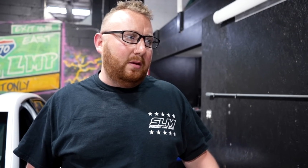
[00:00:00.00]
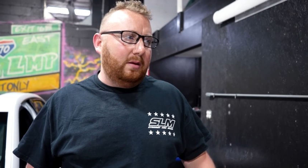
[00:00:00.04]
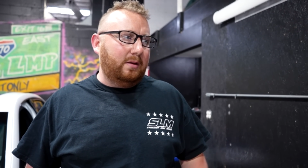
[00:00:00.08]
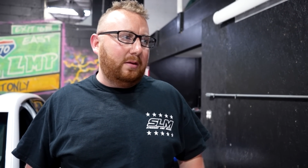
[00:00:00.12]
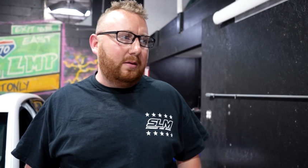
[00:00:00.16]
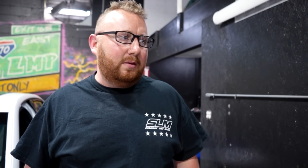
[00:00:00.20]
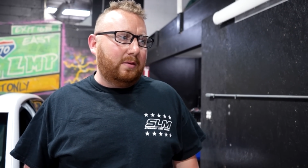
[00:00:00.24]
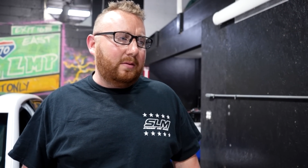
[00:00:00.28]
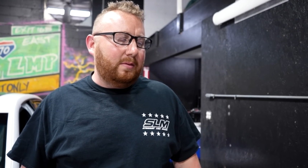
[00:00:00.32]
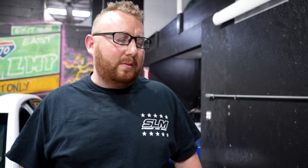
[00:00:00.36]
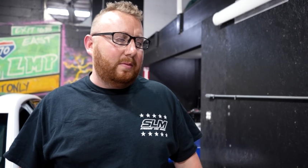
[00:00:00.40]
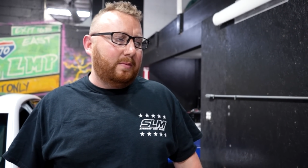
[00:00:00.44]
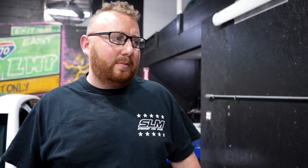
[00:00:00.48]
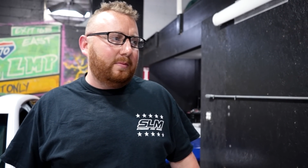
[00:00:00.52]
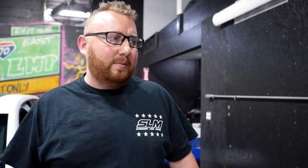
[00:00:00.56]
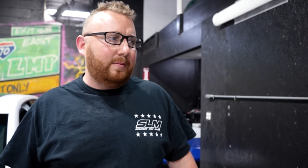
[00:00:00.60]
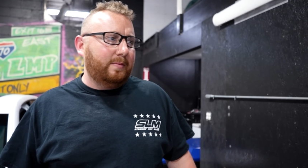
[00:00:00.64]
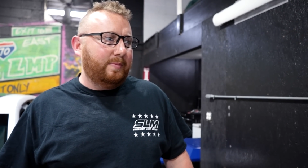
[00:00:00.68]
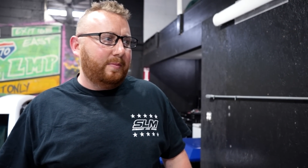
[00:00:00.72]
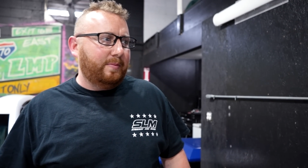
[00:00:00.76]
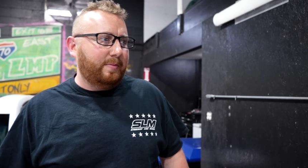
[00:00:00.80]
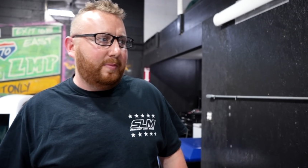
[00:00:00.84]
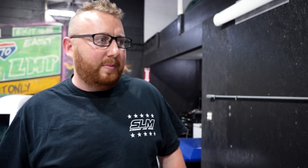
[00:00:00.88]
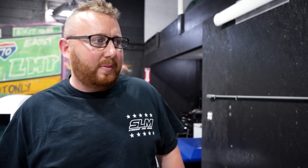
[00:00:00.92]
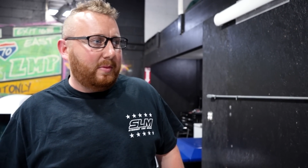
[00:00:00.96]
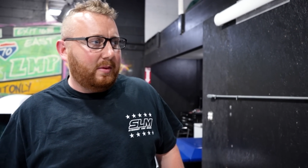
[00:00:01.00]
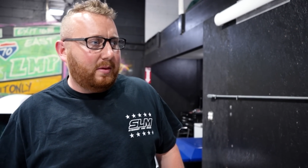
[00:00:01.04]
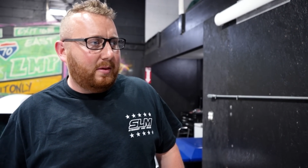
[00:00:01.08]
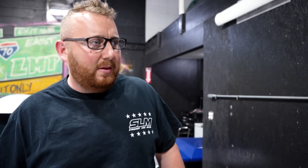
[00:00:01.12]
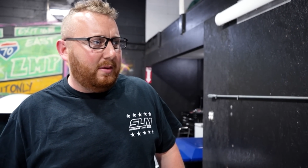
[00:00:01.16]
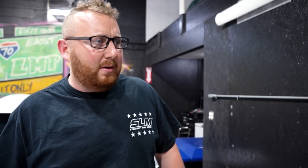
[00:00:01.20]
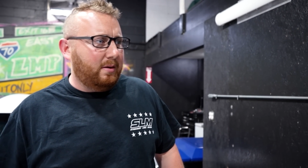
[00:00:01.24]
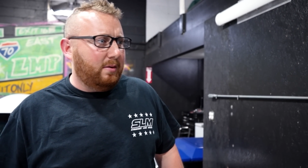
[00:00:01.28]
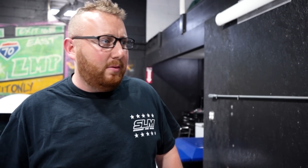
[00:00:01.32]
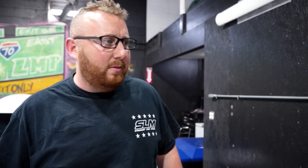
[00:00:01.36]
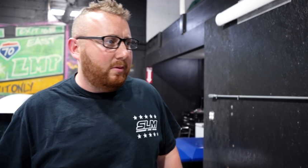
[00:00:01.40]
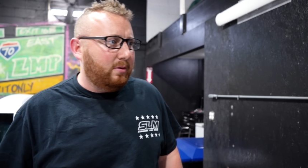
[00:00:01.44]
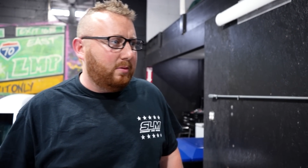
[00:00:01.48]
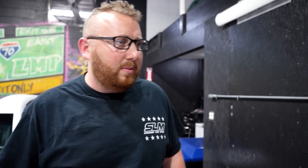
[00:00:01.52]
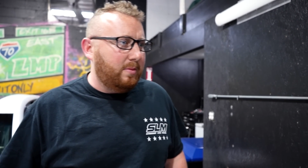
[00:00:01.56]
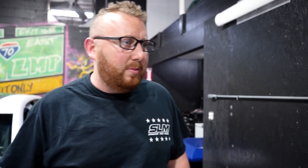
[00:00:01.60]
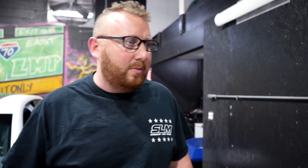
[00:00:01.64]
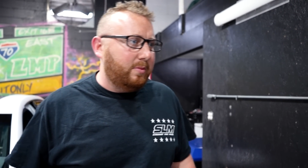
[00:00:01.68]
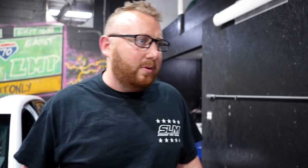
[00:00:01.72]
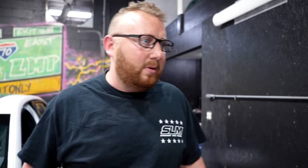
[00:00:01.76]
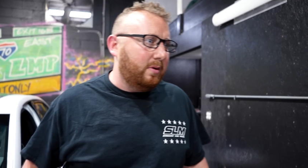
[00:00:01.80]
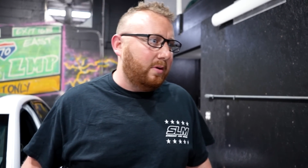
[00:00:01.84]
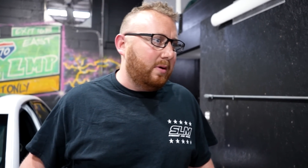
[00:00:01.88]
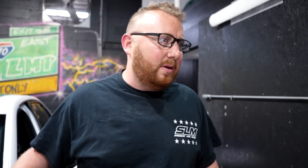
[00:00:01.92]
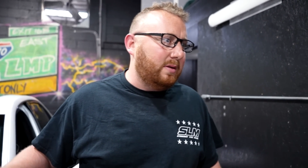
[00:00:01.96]
and I got a little bit
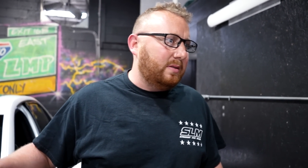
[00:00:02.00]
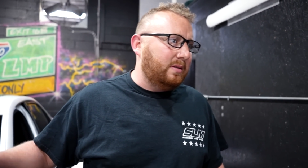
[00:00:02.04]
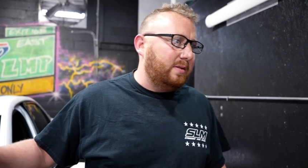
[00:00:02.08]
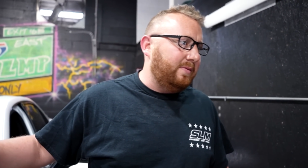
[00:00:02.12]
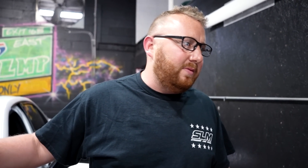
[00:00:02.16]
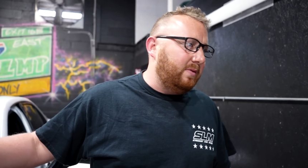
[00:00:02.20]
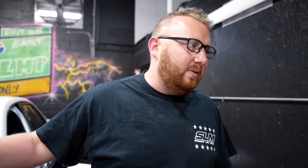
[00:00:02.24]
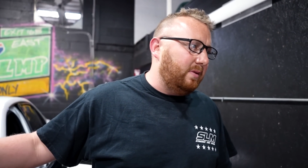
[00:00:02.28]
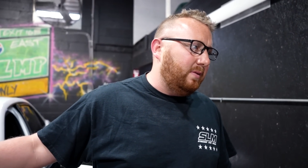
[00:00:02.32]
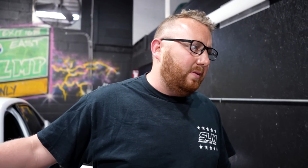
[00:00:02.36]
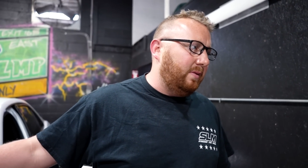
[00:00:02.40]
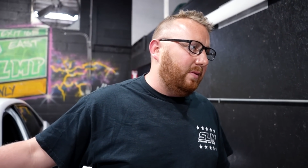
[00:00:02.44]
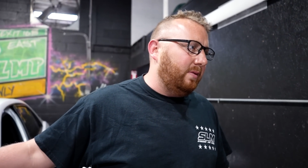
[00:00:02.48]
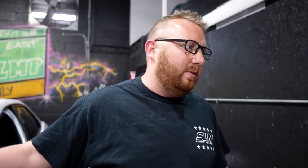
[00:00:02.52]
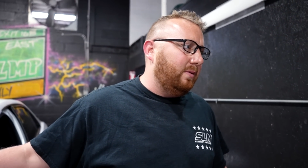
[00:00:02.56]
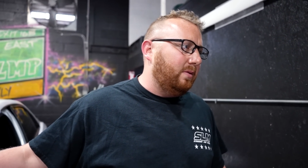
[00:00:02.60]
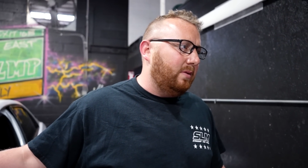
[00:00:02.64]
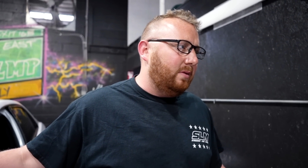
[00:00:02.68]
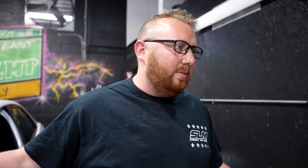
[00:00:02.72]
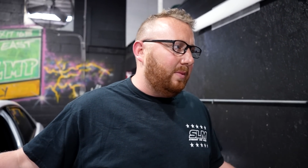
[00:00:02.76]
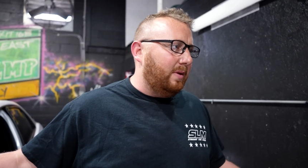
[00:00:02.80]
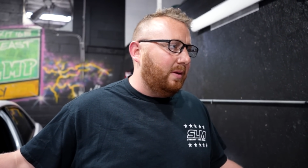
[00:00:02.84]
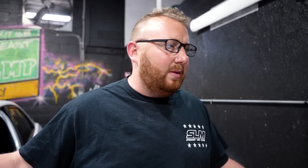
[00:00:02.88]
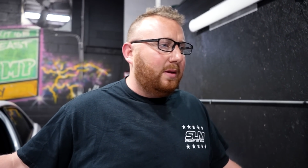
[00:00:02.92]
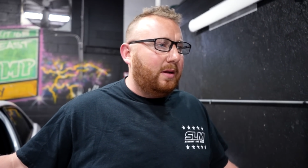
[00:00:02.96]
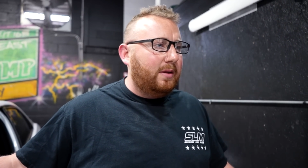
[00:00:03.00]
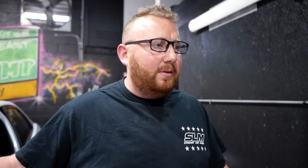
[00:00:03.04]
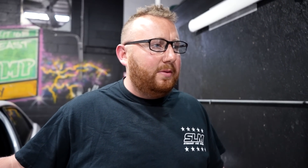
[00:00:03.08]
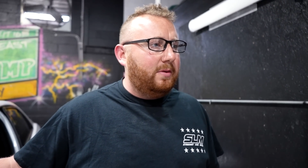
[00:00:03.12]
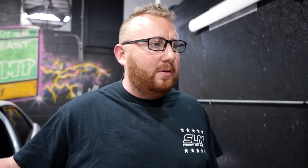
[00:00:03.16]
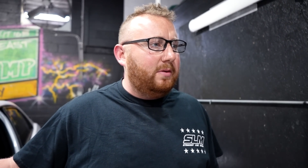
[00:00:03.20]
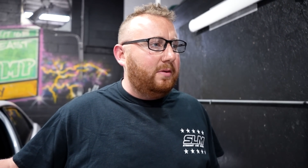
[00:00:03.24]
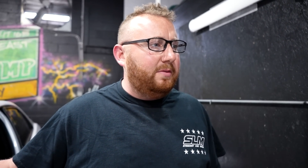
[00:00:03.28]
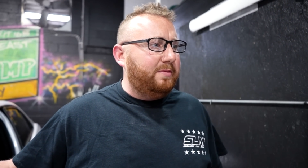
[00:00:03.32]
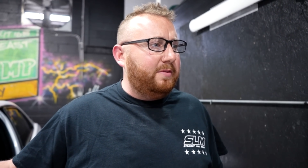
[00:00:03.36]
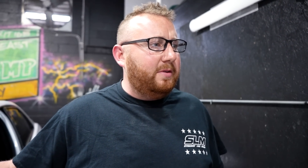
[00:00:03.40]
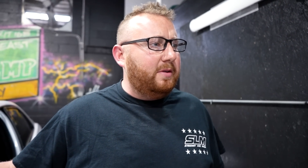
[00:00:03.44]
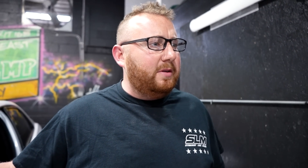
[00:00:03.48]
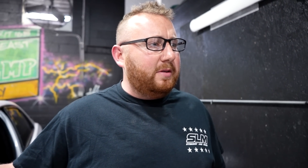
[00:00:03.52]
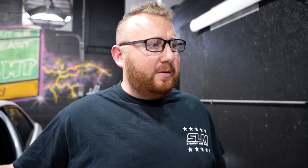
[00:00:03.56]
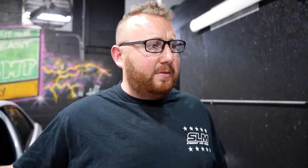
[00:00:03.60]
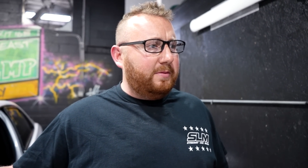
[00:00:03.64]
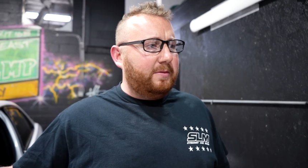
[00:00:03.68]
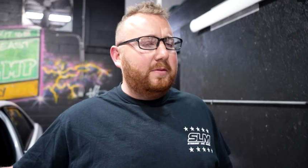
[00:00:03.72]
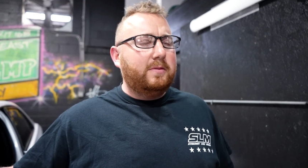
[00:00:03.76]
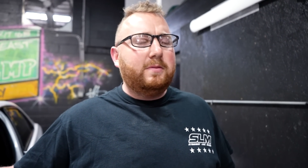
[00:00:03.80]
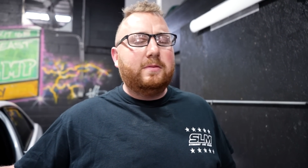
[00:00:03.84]
more aggressive in the tune. It made 935.